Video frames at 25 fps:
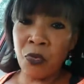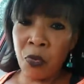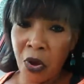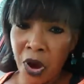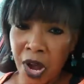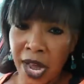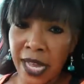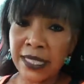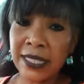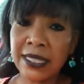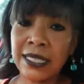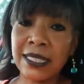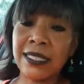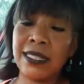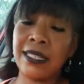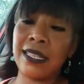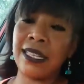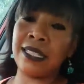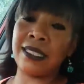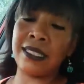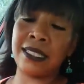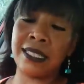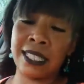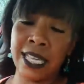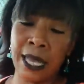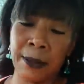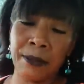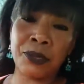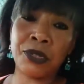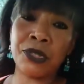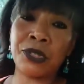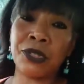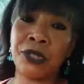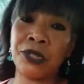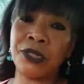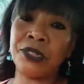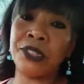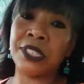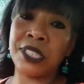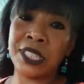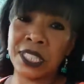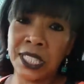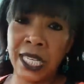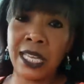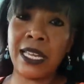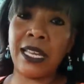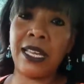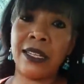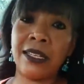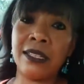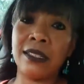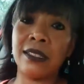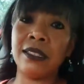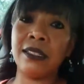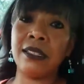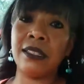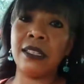want exceptional skin